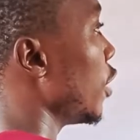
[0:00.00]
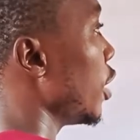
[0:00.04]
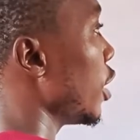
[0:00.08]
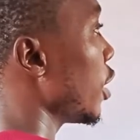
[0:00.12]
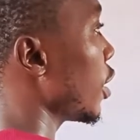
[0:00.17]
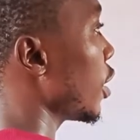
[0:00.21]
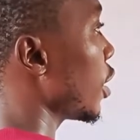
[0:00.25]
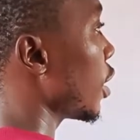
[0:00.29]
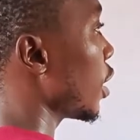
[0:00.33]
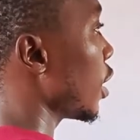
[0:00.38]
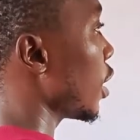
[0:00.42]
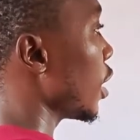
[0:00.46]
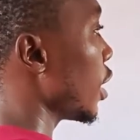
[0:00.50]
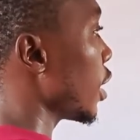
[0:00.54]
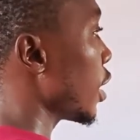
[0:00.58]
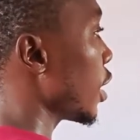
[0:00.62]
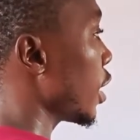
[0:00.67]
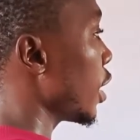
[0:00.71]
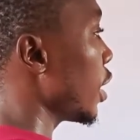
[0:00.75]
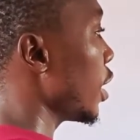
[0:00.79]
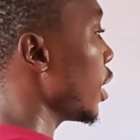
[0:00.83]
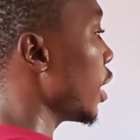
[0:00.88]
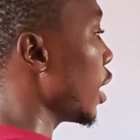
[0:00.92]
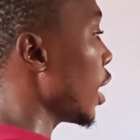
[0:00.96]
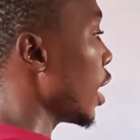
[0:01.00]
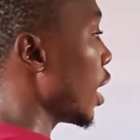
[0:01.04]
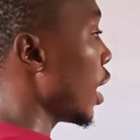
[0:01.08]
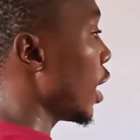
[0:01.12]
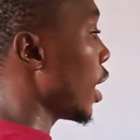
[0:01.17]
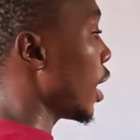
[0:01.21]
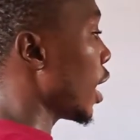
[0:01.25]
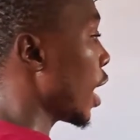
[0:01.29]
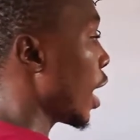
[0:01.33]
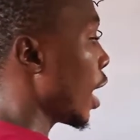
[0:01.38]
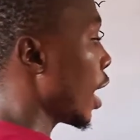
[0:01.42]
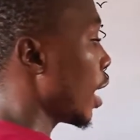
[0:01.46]
these
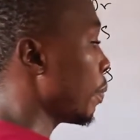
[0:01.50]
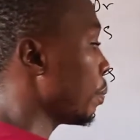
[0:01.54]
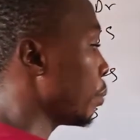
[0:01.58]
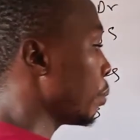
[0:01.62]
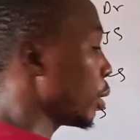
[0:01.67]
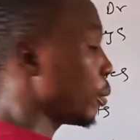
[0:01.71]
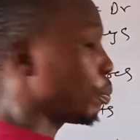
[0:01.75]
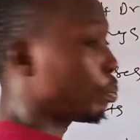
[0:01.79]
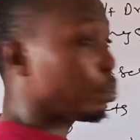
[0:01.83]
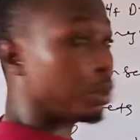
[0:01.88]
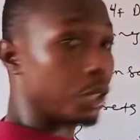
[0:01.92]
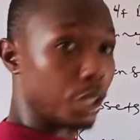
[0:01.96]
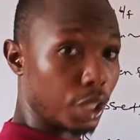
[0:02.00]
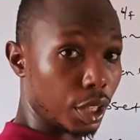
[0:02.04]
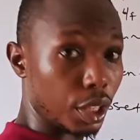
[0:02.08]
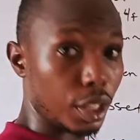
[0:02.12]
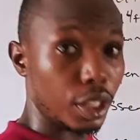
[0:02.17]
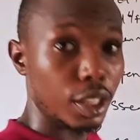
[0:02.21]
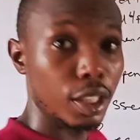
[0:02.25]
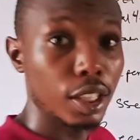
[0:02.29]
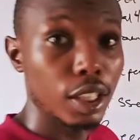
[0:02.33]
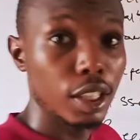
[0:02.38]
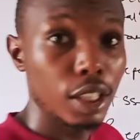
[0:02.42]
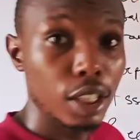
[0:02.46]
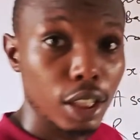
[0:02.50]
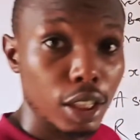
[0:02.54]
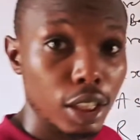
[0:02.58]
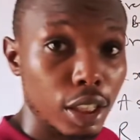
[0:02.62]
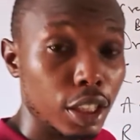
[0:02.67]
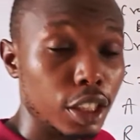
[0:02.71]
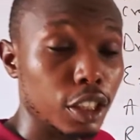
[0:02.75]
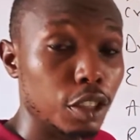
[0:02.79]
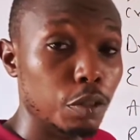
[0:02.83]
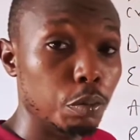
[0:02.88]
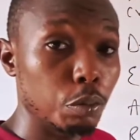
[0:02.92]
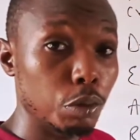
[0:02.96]
CLIPP,
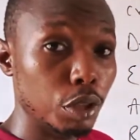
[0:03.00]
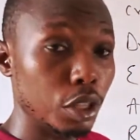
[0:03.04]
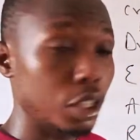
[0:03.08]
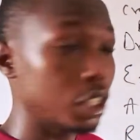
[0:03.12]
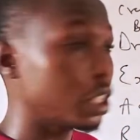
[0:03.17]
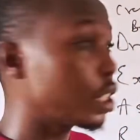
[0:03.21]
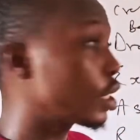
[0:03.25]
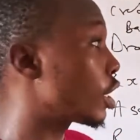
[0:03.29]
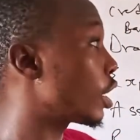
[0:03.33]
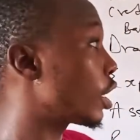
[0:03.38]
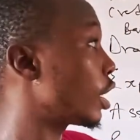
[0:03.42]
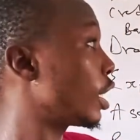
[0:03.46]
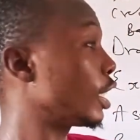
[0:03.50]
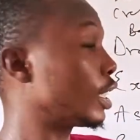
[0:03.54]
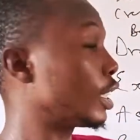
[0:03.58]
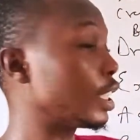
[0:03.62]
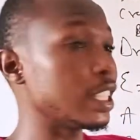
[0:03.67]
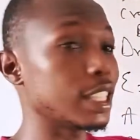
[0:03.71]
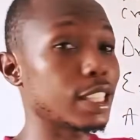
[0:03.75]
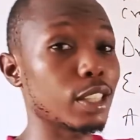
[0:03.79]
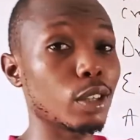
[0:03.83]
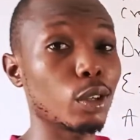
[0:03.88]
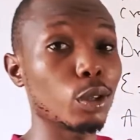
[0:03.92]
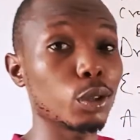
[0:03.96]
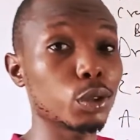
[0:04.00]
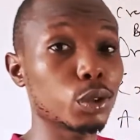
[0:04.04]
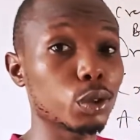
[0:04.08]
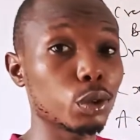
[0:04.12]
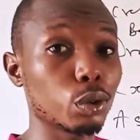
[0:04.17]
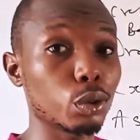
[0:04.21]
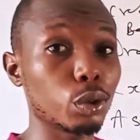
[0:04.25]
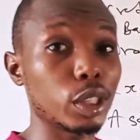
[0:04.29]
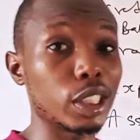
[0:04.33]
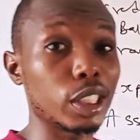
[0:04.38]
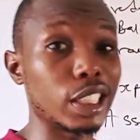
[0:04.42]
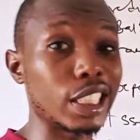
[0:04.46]
it means it is
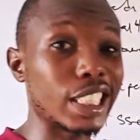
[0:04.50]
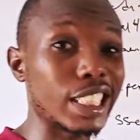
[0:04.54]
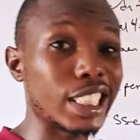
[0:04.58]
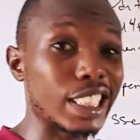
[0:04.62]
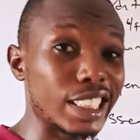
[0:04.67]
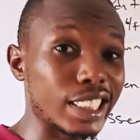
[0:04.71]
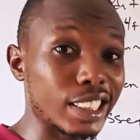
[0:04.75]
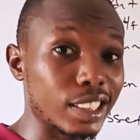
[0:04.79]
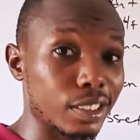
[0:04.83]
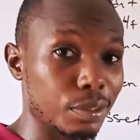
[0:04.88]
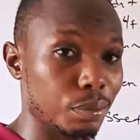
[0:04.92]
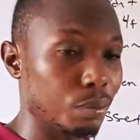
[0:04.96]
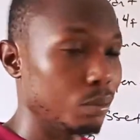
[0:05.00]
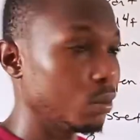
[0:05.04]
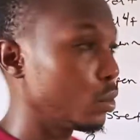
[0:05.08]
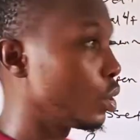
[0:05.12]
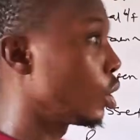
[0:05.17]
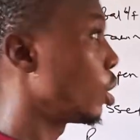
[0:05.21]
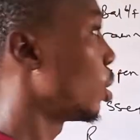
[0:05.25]
also increasing.